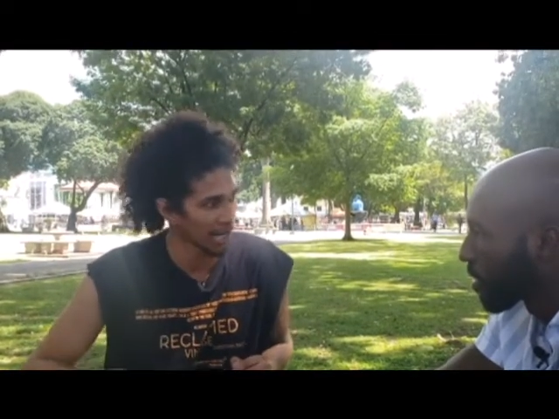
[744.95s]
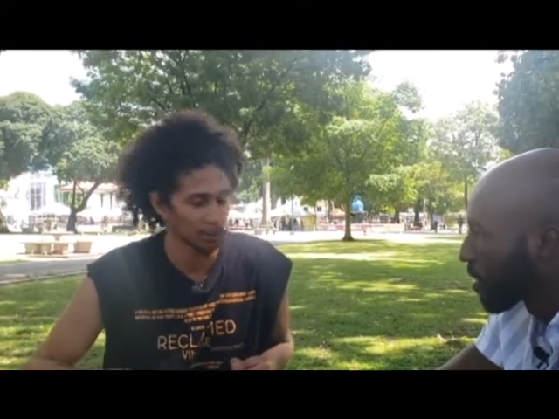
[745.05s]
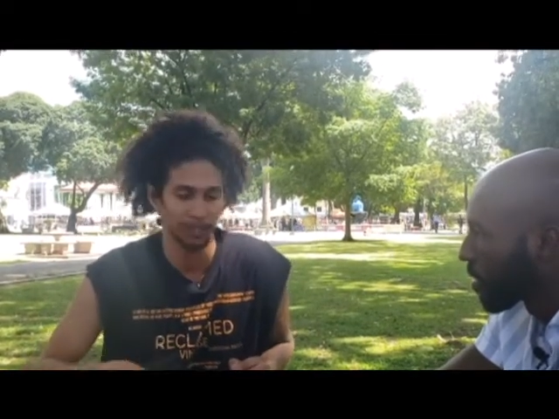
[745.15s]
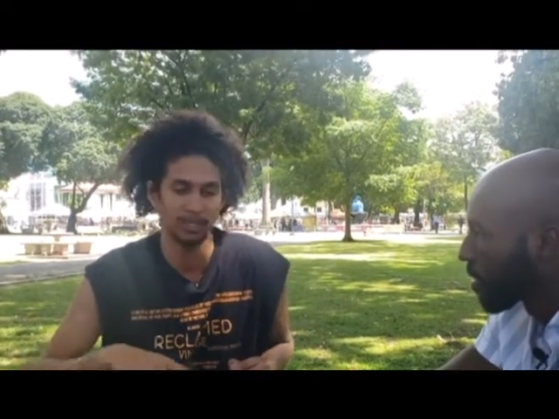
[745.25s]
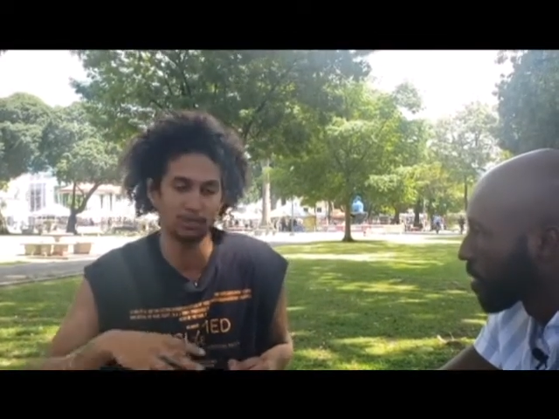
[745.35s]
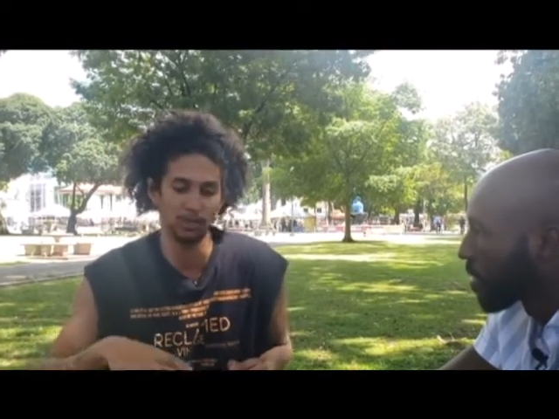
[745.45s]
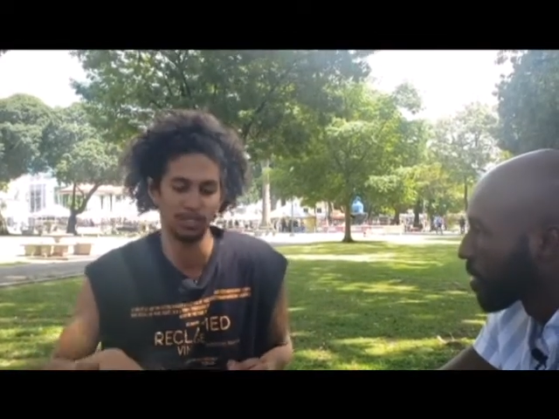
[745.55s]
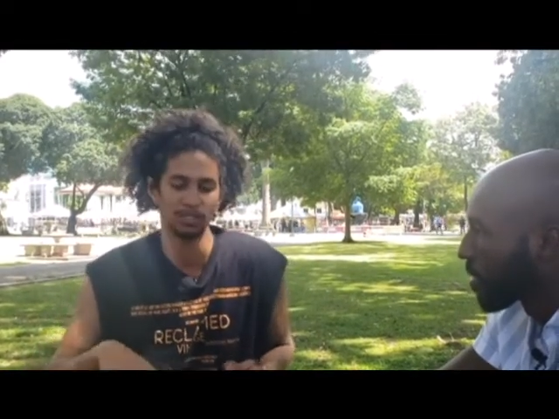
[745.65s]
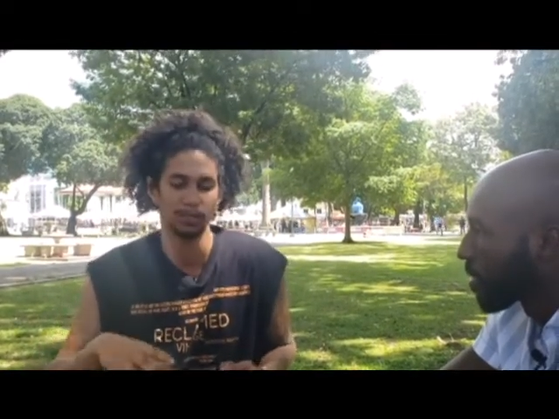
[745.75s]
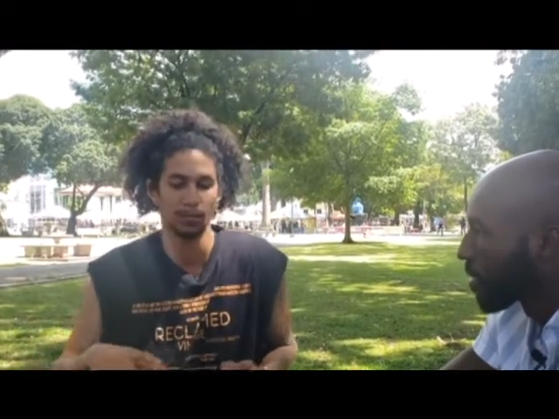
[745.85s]
and we do
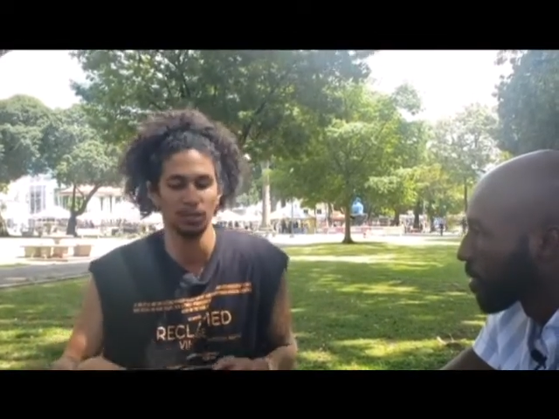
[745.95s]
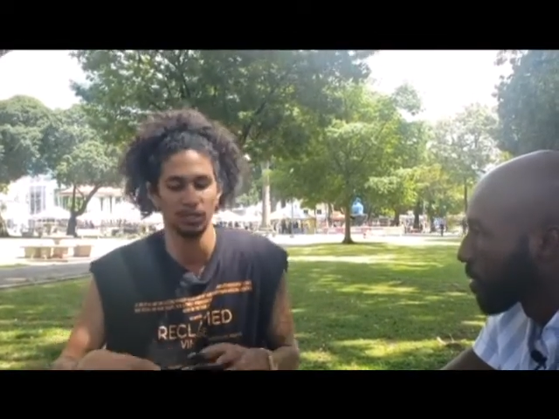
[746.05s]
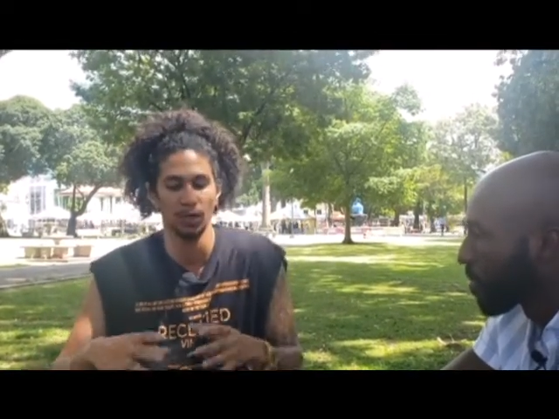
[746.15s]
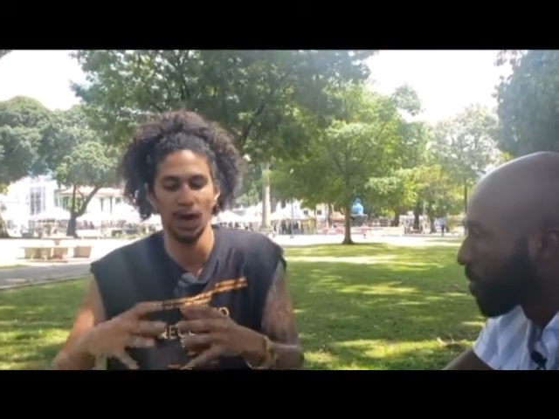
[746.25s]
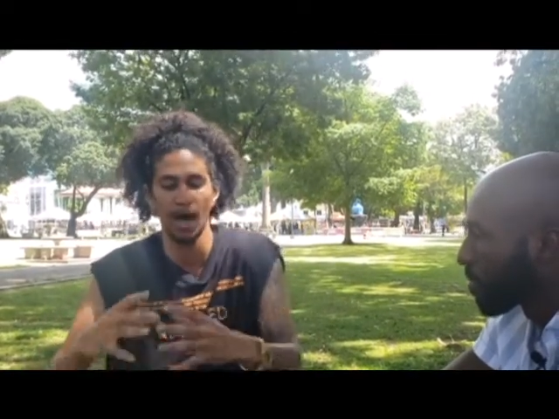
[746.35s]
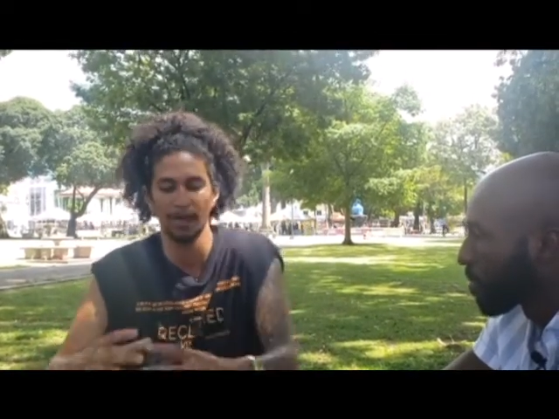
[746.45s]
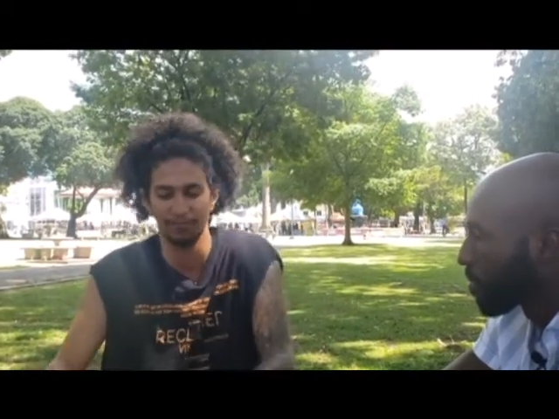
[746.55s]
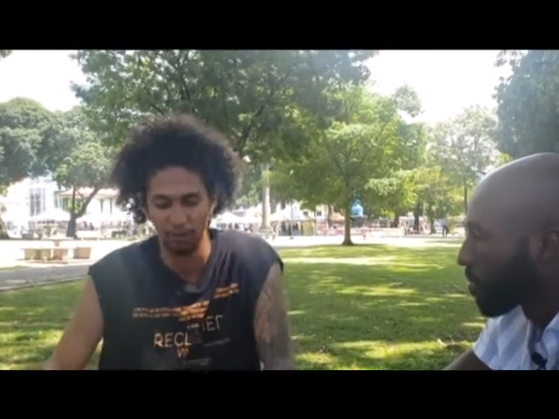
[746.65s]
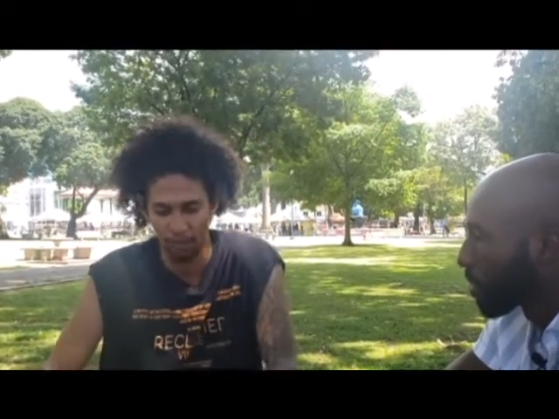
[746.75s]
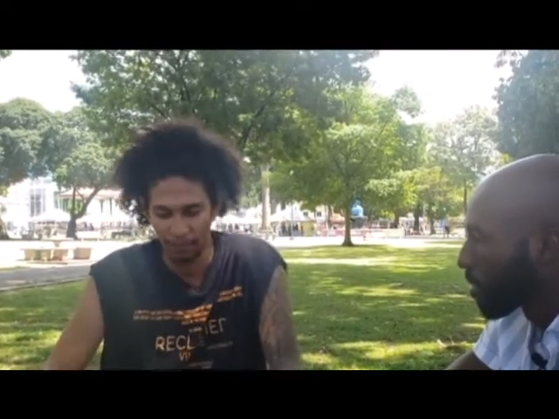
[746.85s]
not support our art
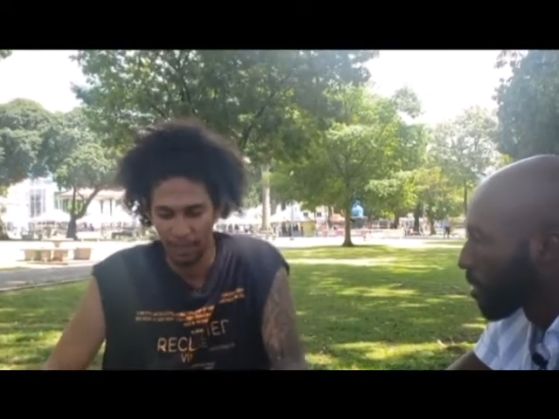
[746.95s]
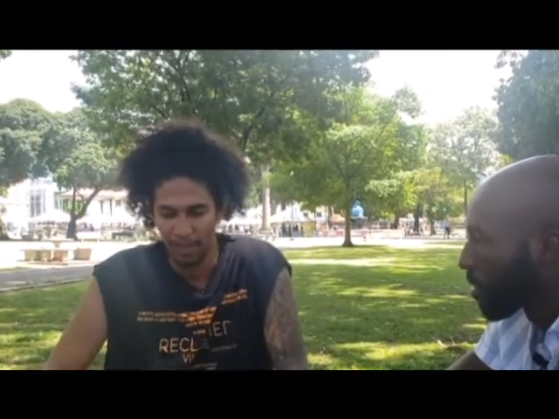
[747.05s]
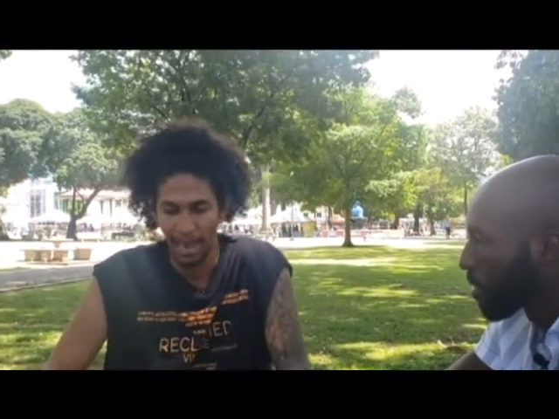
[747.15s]
form.